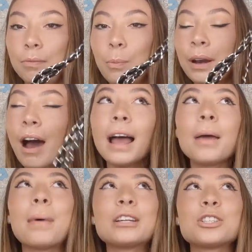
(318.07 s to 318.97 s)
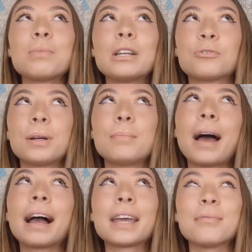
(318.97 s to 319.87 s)
When I imagined my dream
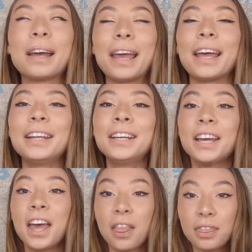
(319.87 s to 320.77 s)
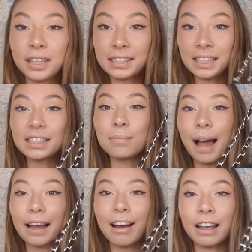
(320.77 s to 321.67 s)
bag in my head, this is the
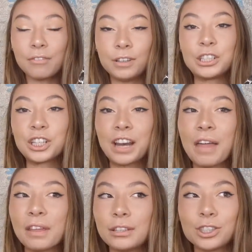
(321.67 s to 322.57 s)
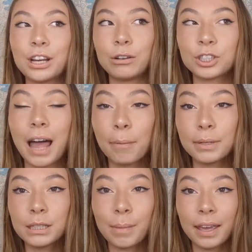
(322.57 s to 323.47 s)
bag I envision. And then Chanel just
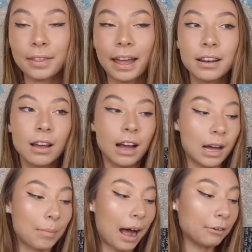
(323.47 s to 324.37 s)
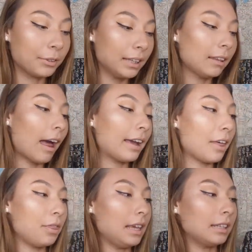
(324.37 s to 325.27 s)
happened to make that. I really
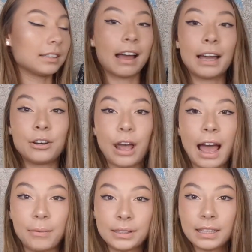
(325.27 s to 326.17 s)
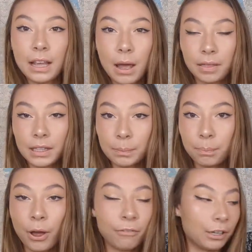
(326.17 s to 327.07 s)
like the design, how it's this
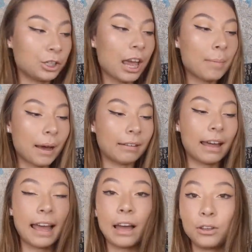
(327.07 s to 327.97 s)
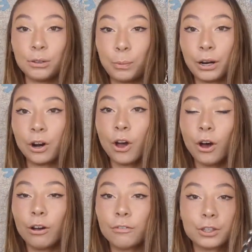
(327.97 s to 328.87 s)
perfect shape. I like how you can wear it
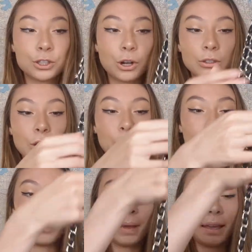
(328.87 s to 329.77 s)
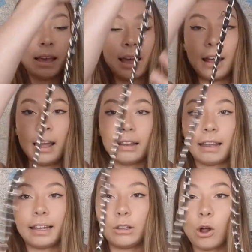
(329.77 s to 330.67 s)
over the shoulder, or you can make it
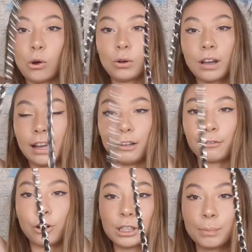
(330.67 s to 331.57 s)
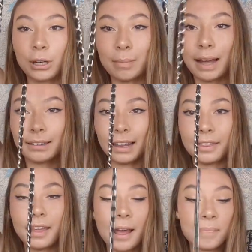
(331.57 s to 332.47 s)
like a long kind of crossbody bag
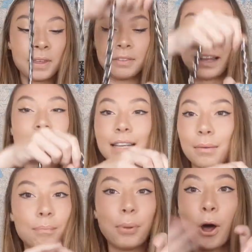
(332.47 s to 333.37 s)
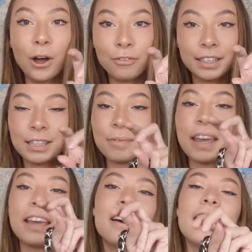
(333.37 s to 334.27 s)
like that. That's like perfect to
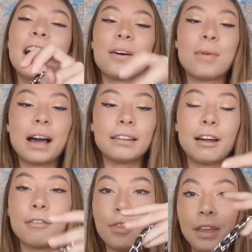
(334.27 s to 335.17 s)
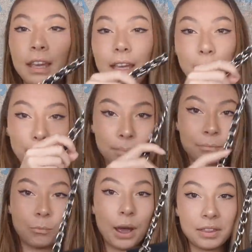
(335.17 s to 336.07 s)
me. I love the
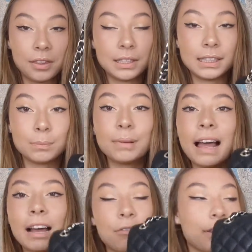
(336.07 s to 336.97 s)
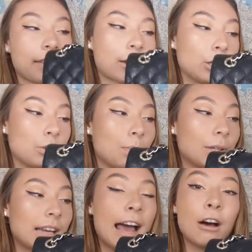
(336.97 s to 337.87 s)
way that this is black. I feel like that goes with
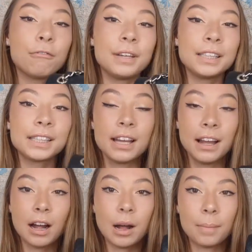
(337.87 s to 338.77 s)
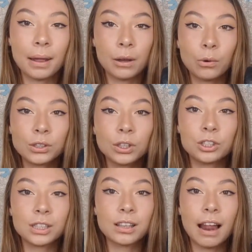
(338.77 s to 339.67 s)
most outfits. And I also
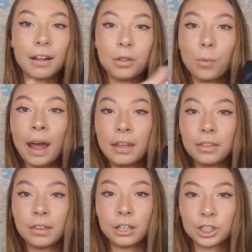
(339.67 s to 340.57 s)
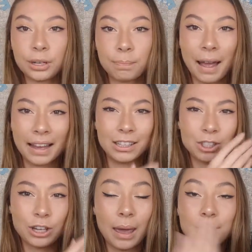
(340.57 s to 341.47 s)
just like the way the bag
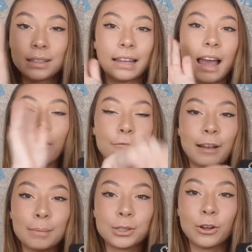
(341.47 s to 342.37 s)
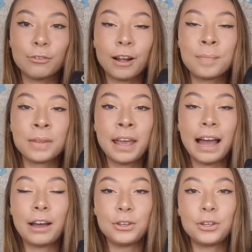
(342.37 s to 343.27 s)
is shaped and like how it flaps over,
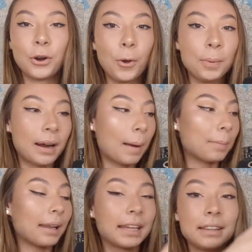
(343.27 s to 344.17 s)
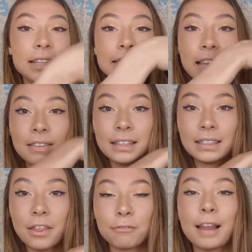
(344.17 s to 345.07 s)
how you can open it up like this and there's
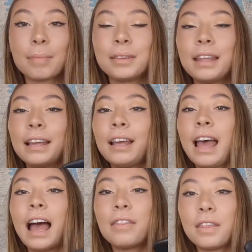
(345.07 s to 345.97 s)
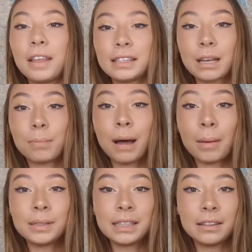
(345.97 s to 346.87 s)
another flap in there, and then there's the
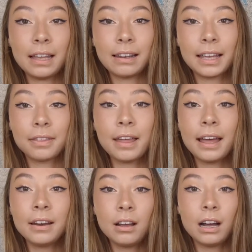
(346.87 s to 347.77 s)
compartments in there like that.